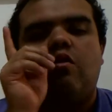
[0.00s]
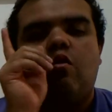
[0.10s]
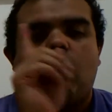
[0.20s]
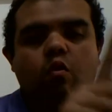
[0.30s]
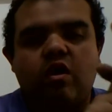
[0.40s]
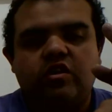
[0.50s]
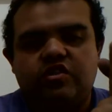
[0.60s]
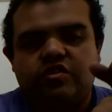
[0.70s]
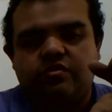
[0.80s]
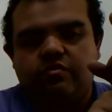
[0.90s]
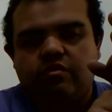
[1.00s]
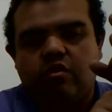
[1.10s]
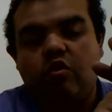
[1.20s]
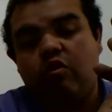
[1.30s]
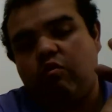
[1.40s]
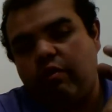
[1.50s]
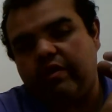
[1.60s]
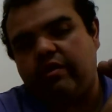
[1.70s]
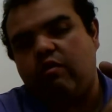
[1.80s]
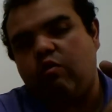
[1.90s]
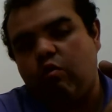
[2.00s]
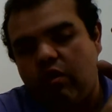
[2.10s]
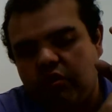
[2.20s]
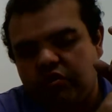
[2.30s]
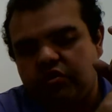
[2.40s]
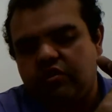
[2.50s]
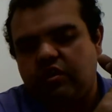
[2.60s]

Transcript: what or with what